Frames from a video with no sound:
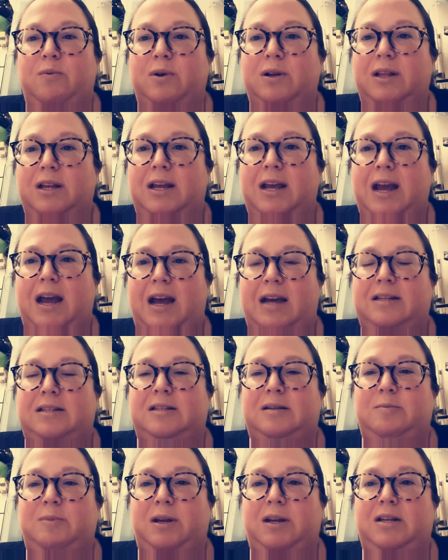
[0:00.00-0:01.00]
really
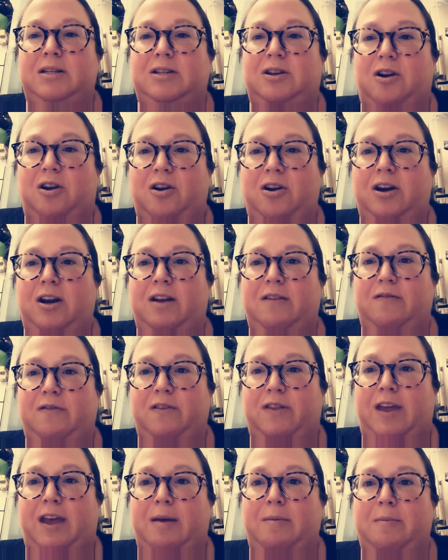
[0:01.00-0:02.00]
has to be disheartening
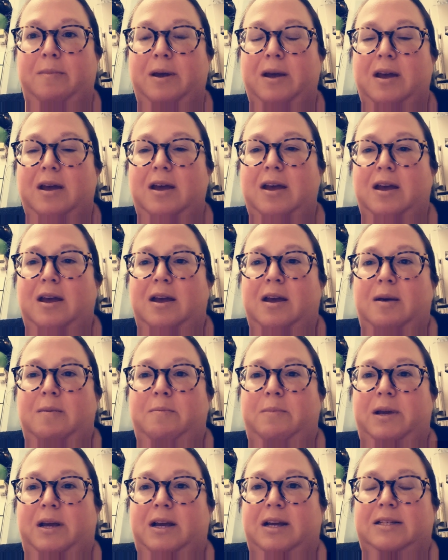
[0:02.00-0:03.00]
for them,
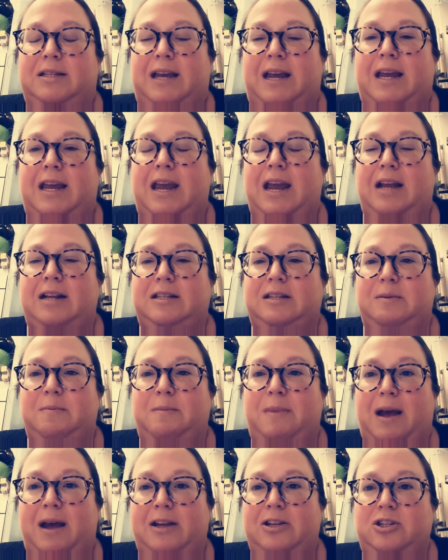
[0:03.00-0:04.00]
because I can't
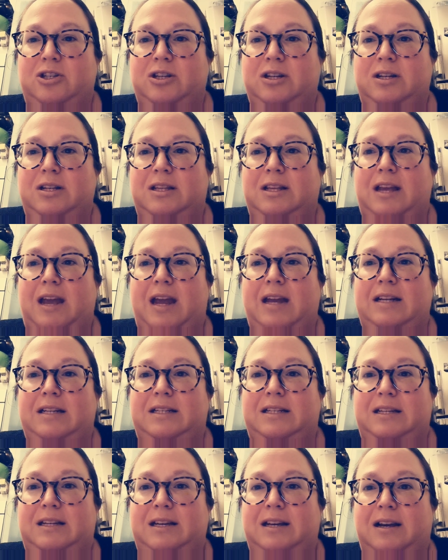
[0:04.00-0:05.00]
imagine the
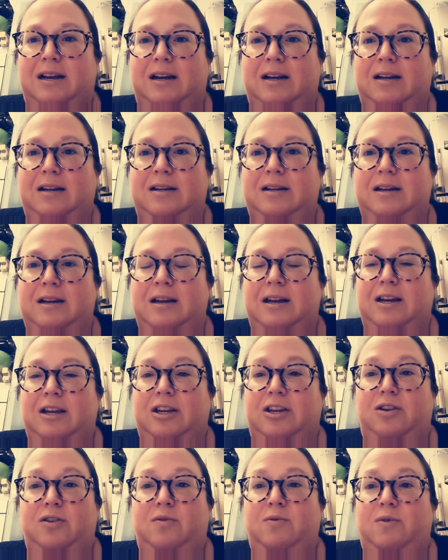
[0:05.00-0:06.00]
idea
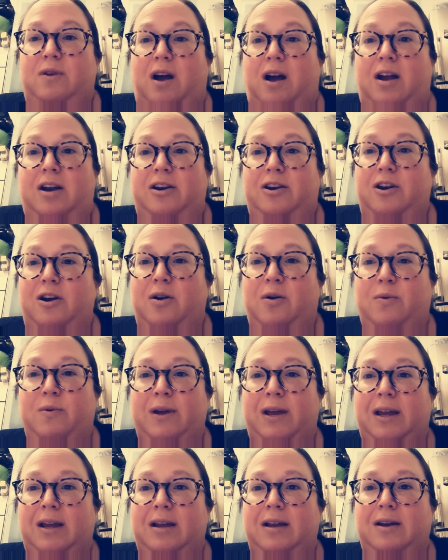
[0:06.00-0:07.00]
you not
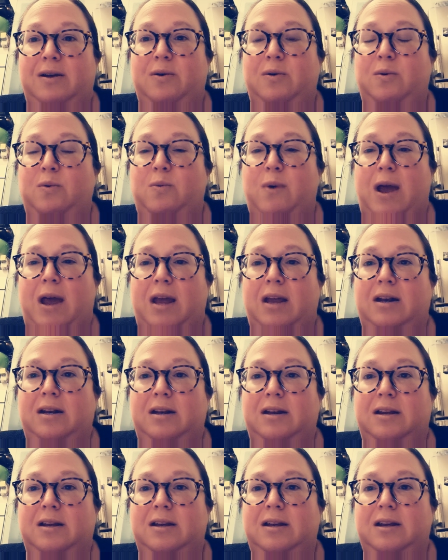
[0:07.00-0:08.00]
knowing
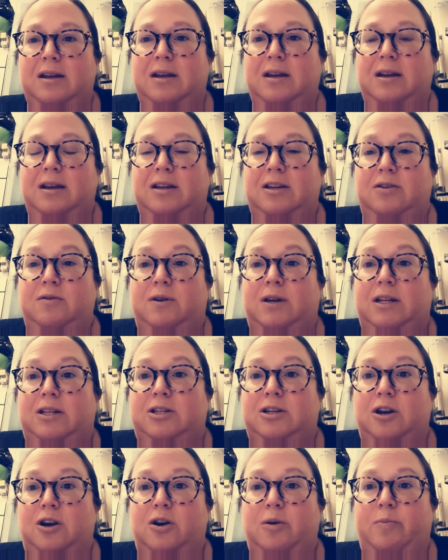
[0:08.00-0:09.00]
when you
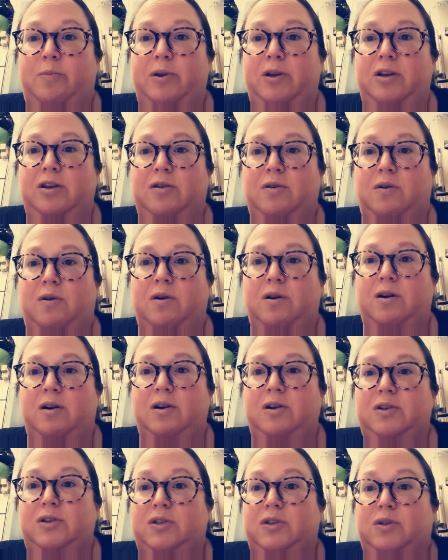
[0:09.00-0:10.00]
get to open
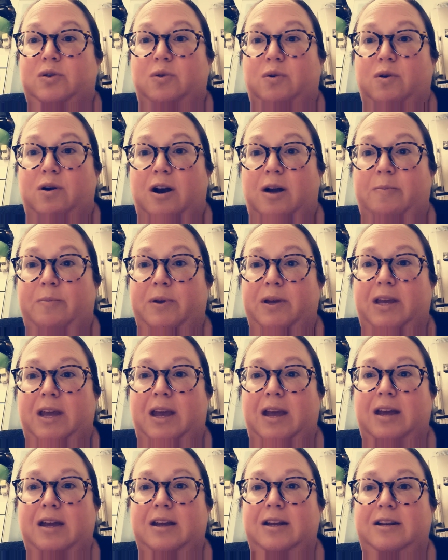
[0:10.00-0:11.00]
your store up
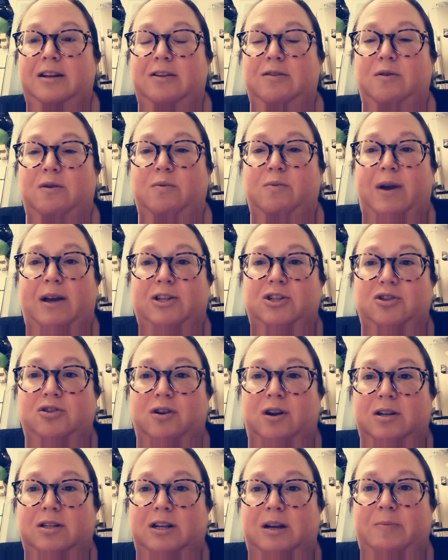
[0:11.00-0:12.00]
again, your
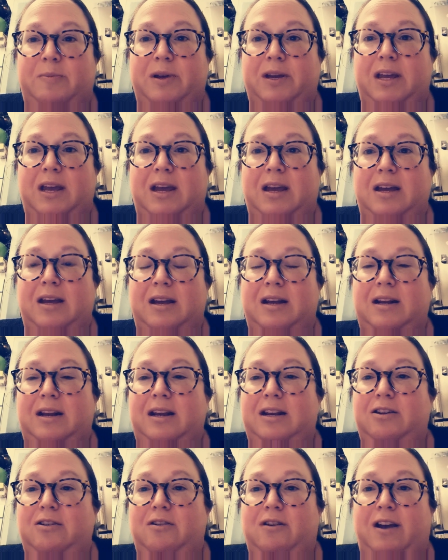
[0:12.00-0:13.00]
restaurant up again,
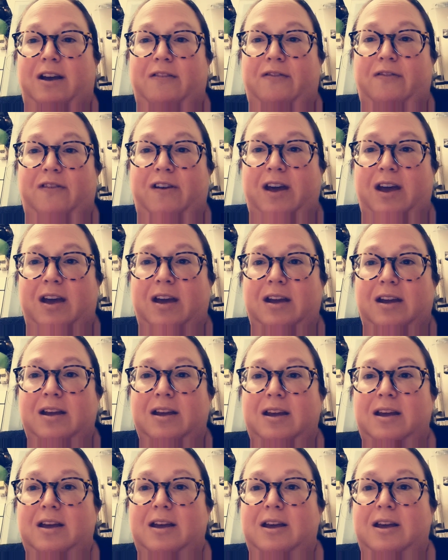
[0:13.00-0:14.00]
and your cafe.
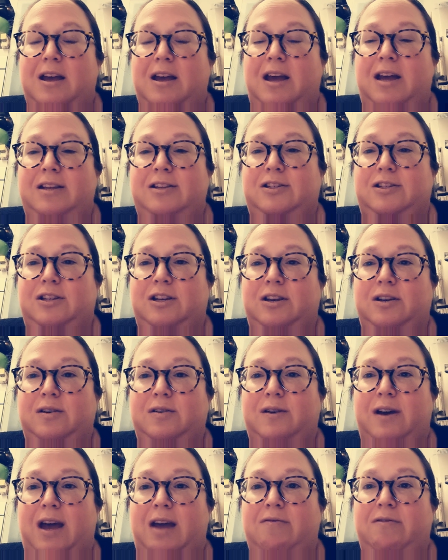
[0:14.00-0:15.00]
And
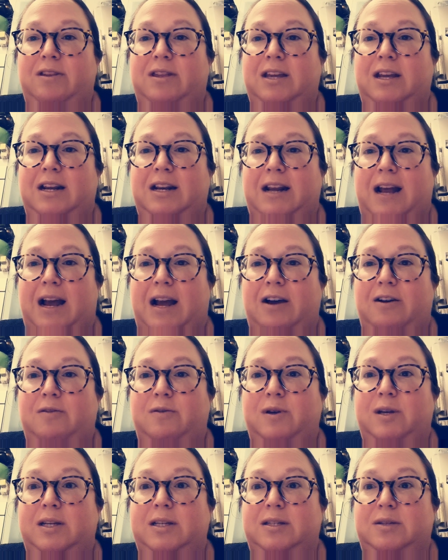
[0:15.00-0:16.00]
so everything
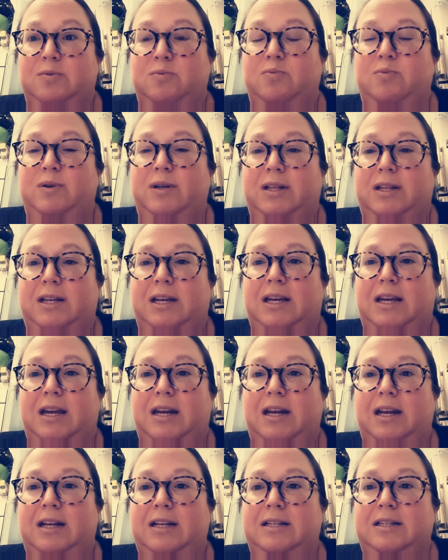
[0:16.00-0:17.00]
now is really
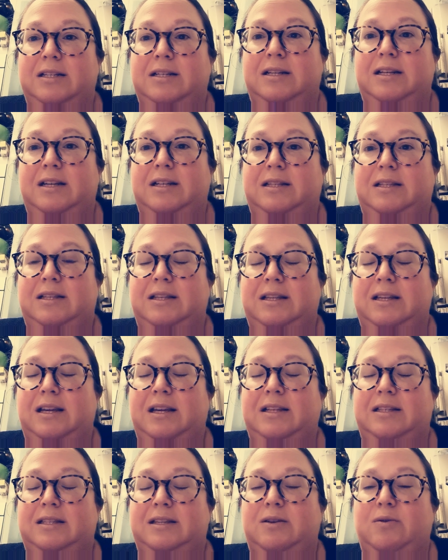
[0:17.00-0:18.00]

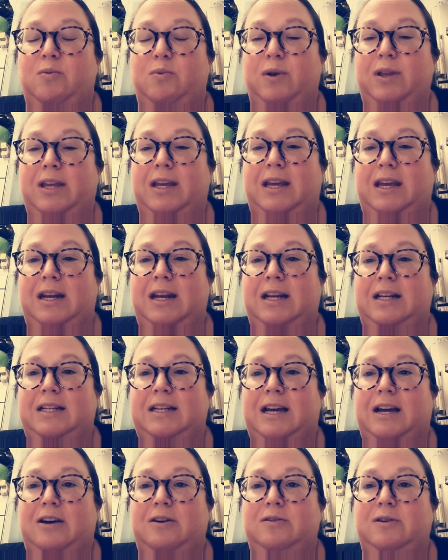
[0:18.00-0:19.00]
it's really getting
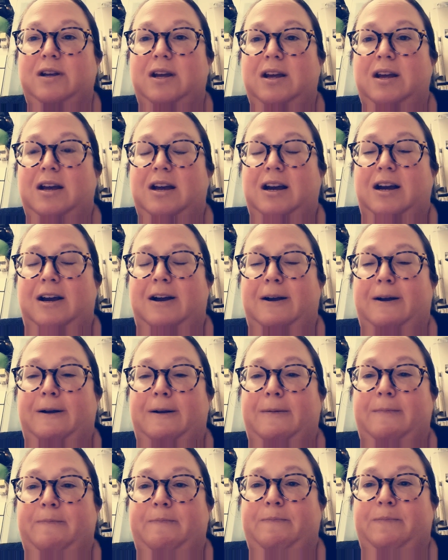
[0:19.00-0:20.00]
down
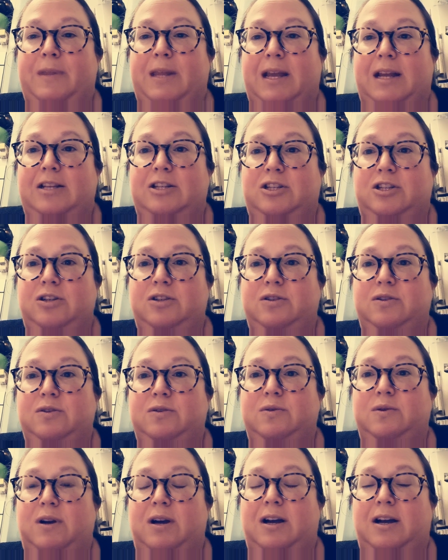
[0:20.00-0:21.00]

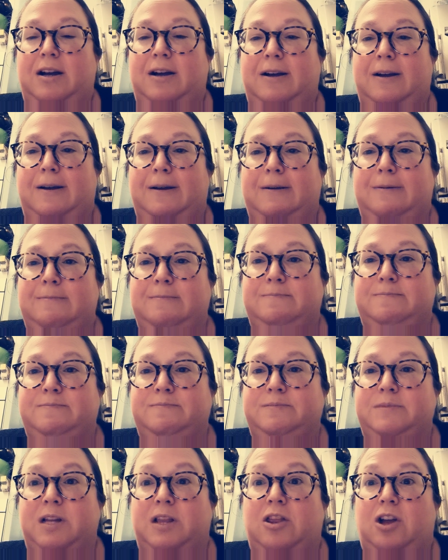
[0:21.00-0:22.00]
into
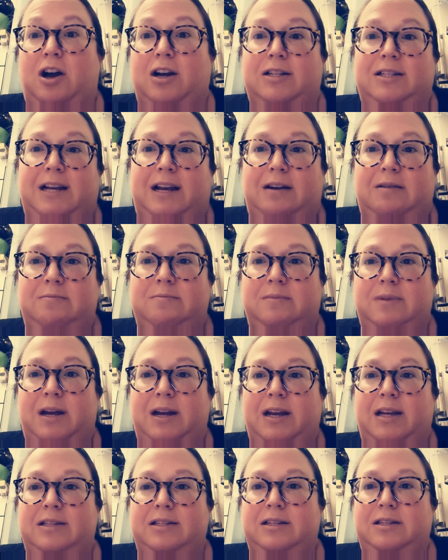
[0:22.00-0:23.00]
lockdown,
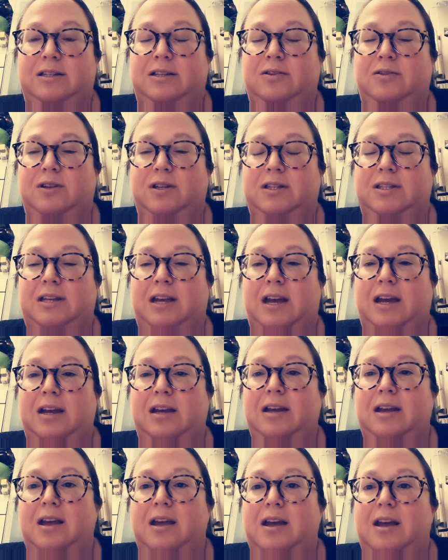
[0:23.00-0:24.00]
I guess, as you can
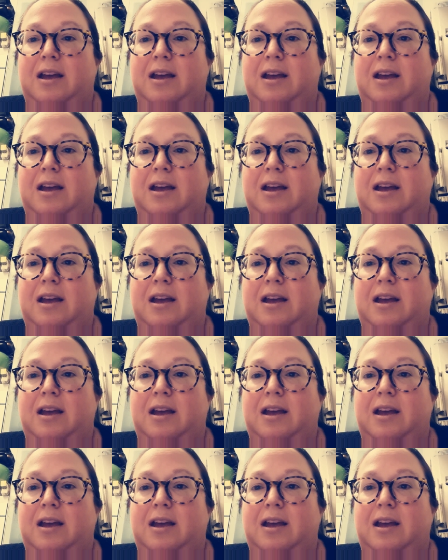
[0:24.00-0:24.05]
say.